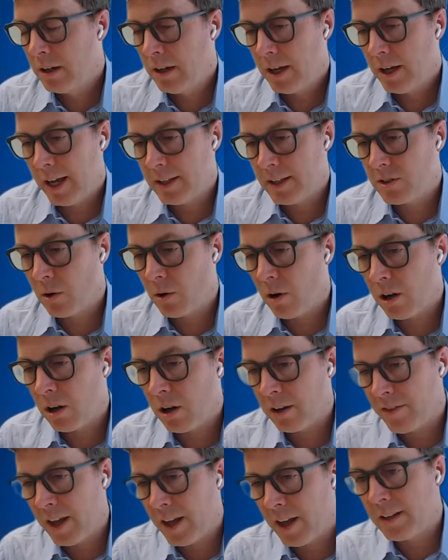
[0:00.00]
And so all of
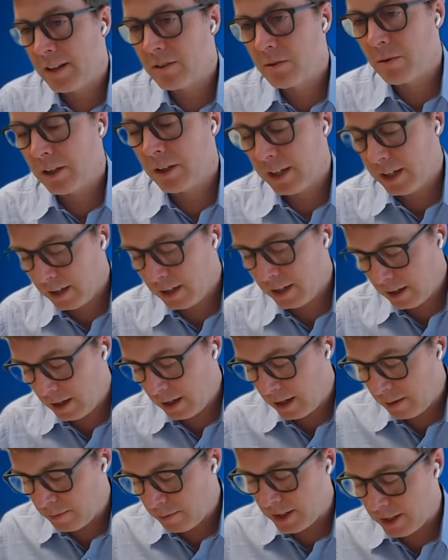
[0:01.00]
that is really,
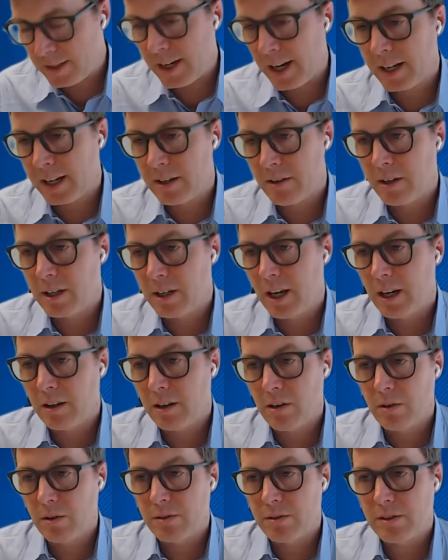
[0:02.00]
the secondary data
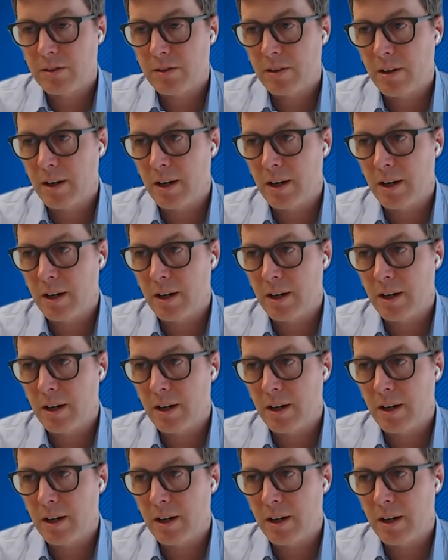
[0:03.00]
use